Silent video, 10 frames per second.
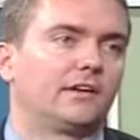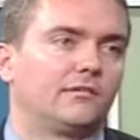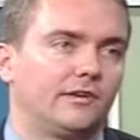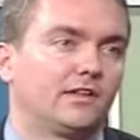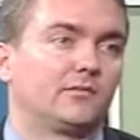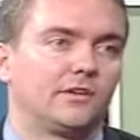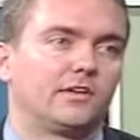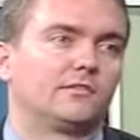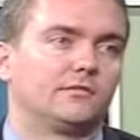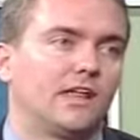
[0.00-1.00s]
are failing
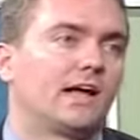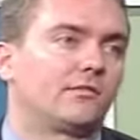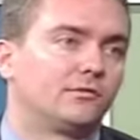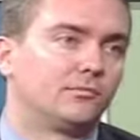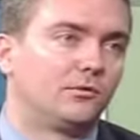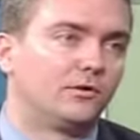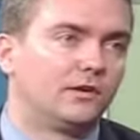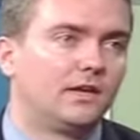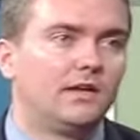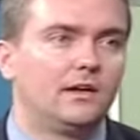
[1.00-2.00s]
because of lack of support,
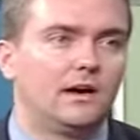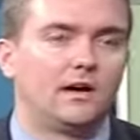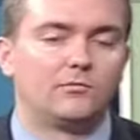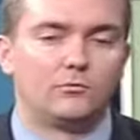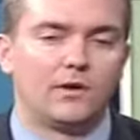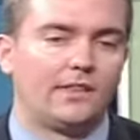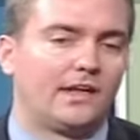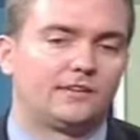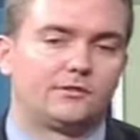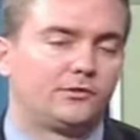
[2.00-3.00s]
um, and
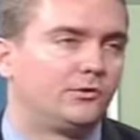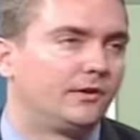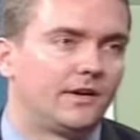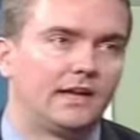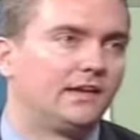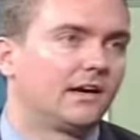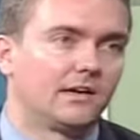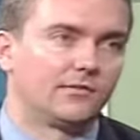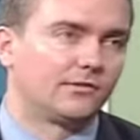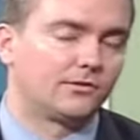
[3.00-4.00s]
that's true in any kind
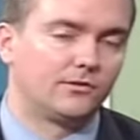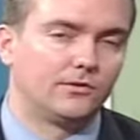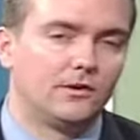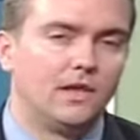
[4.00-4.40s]
of school.